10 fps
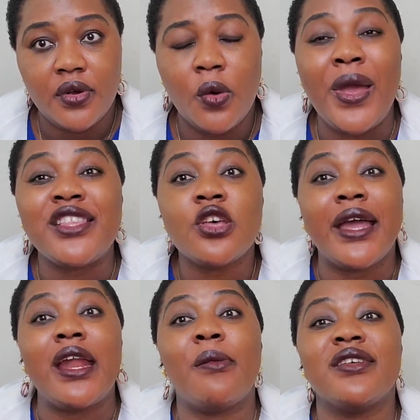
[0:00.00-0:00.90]
We are
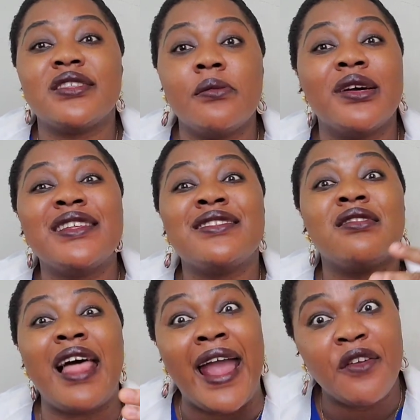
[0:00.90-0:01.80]
talking about somebody's
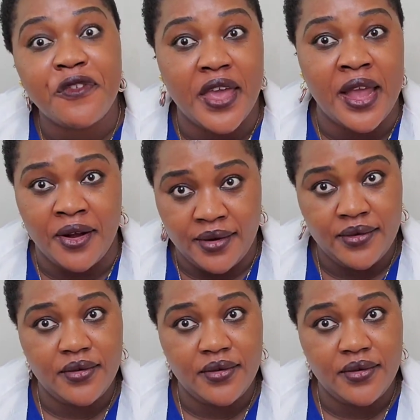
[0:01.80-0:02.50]
life here.